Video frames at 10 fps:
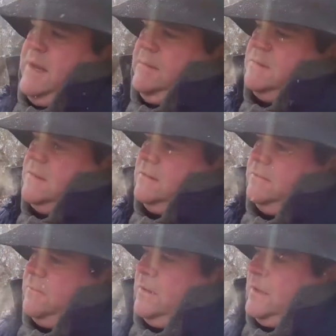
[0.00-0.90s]
capes, and
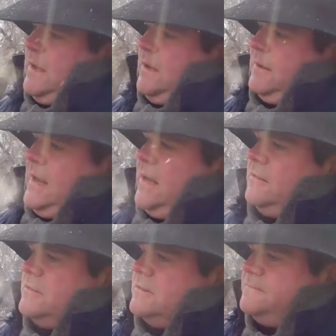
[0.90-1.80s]

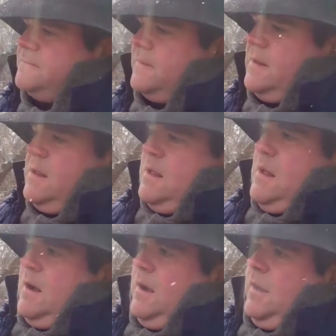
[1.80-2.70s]
collars.
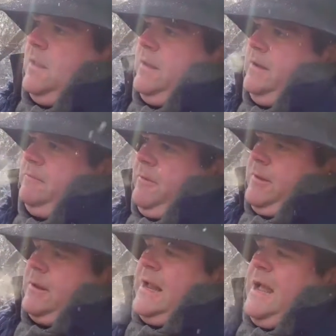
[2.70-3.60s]
They wear
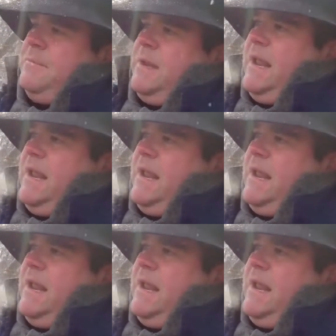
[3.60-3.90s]
the common